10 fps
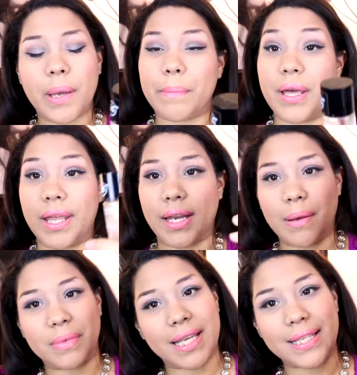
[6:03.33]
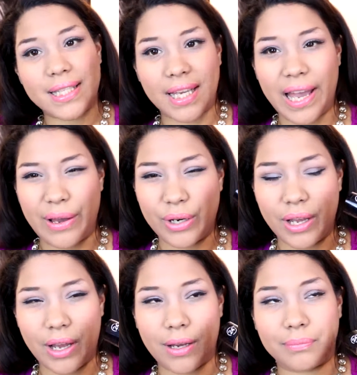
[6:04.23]
But I'm testing out
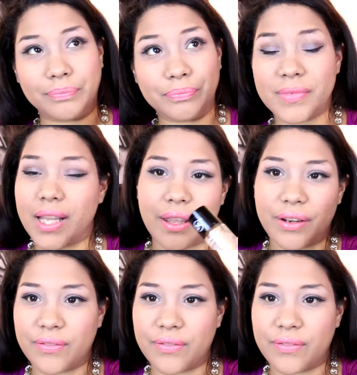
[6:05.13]
other